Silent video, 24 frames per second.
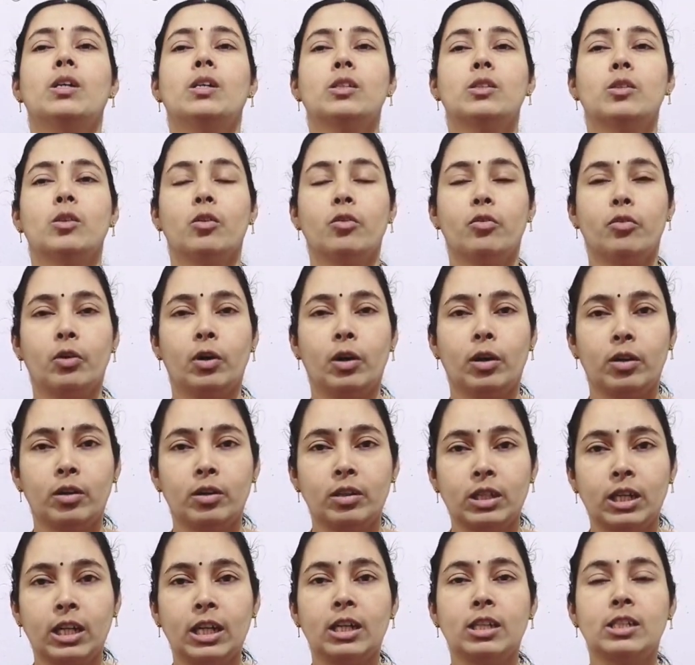
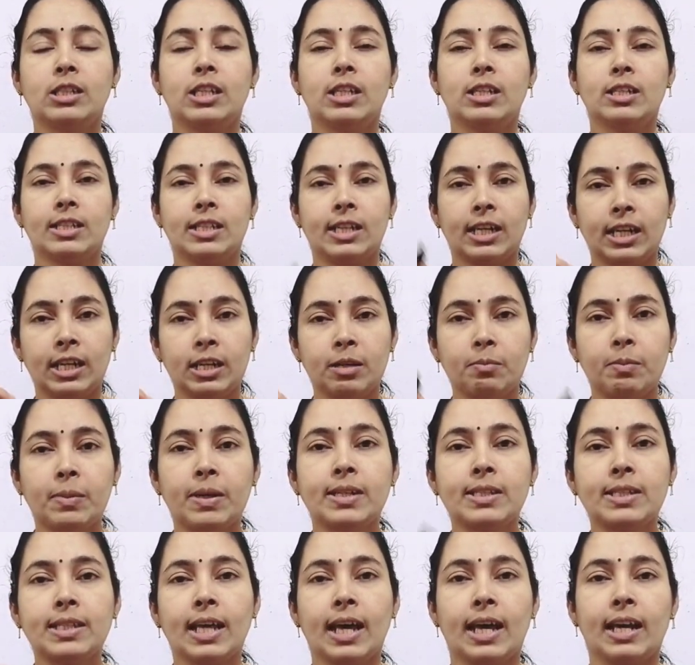So since
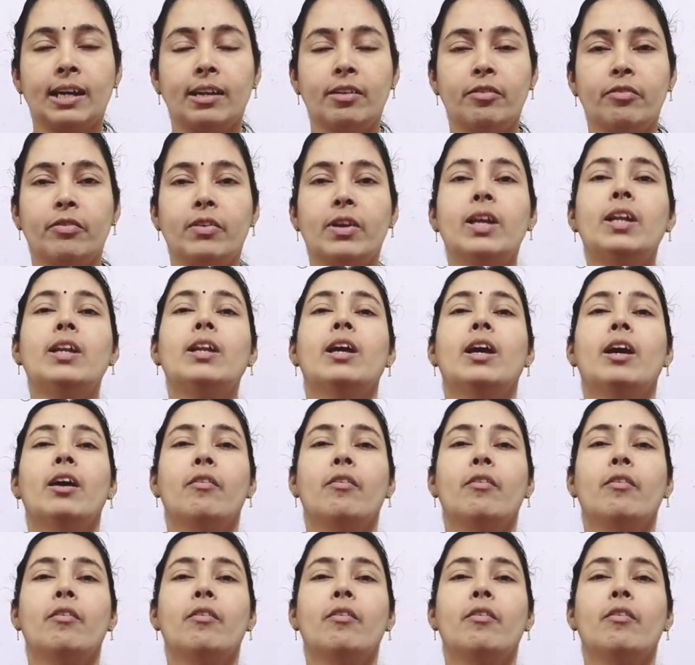treatments are different,